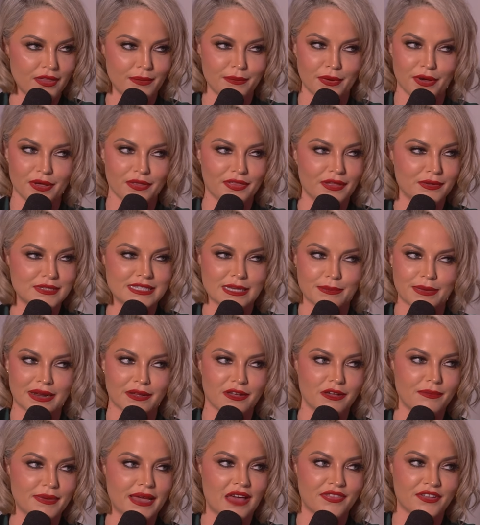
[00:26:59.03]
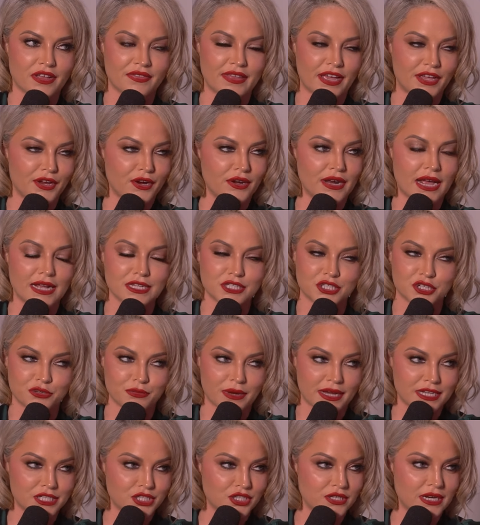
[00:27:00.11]
The, mo- the somebody will be out there that you're not too
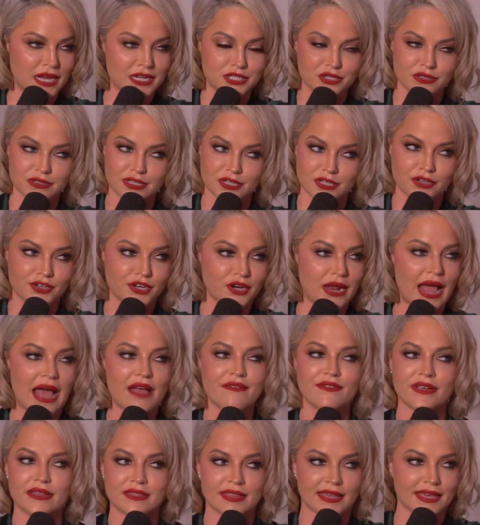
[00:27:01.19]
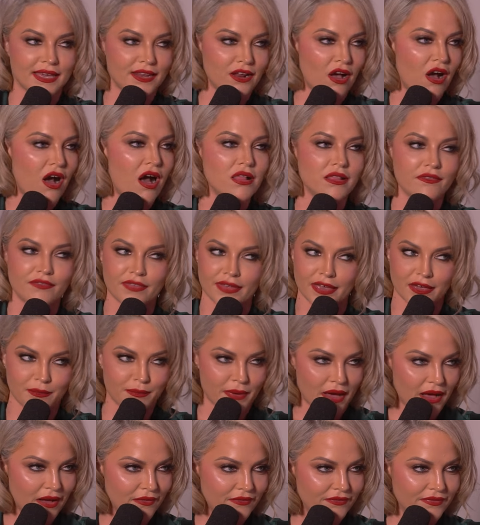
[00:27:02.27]
much, you're not too you're yeah. everything and all of the
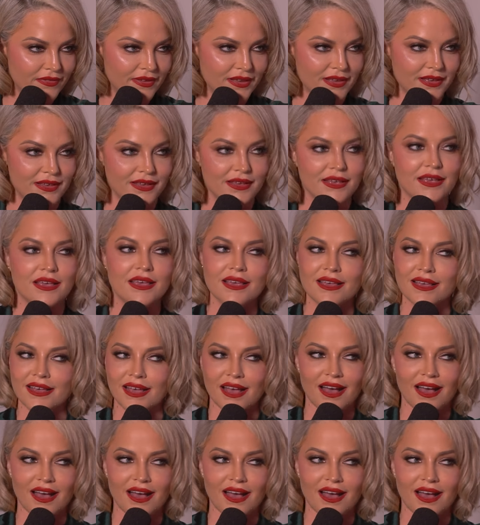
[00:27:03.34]
above. All what